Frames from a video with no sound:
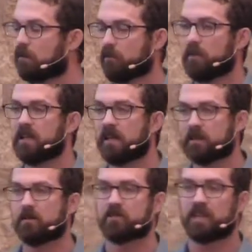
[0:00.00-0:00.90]
for me to
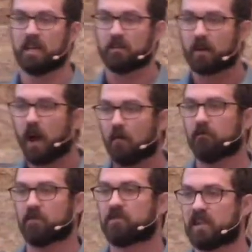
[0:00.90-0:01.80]
understand the
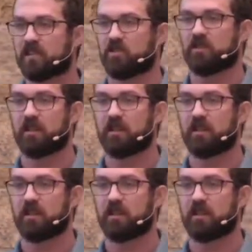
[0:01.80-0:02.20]
conversation